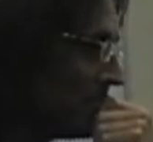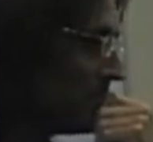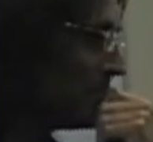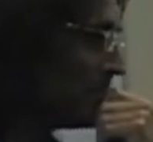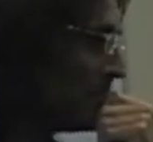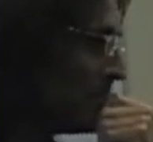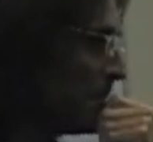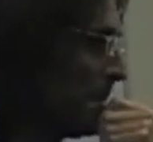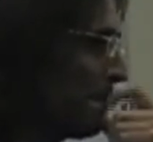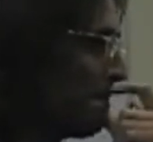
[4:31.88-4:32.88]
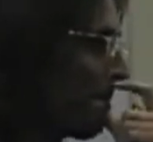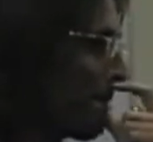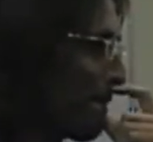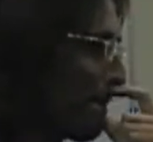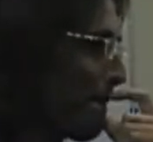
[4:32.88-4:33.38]
I'm thinking,
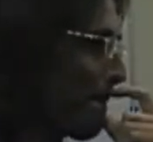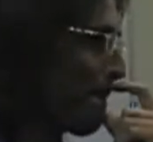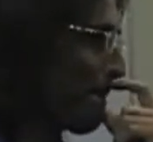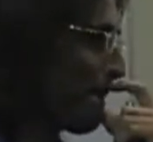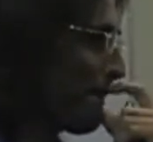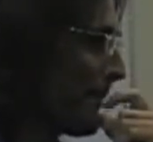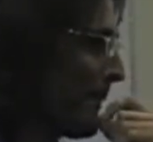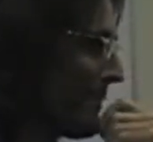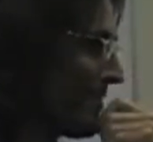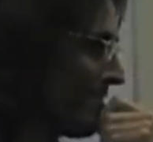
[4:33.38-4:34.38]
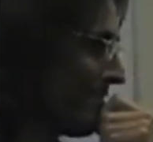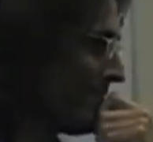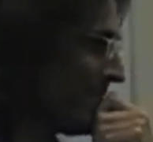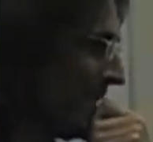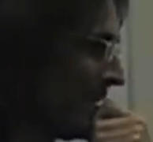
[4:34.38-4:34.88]
why
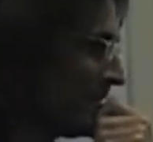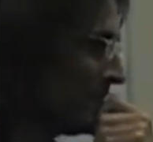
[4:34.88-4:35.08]
why